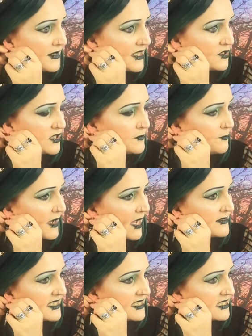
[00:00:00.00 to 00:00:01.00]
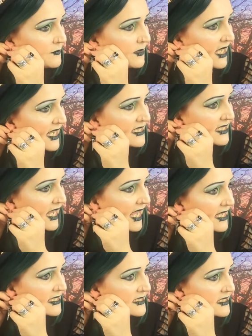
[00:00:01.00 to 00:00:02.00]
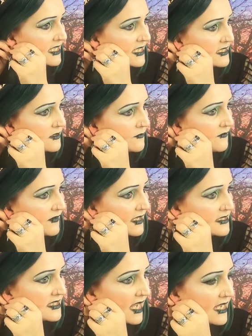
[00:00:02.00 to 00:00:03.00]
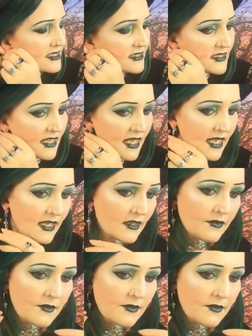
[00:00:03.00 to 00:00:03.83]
they just bounce into place, guys. These are fantastic.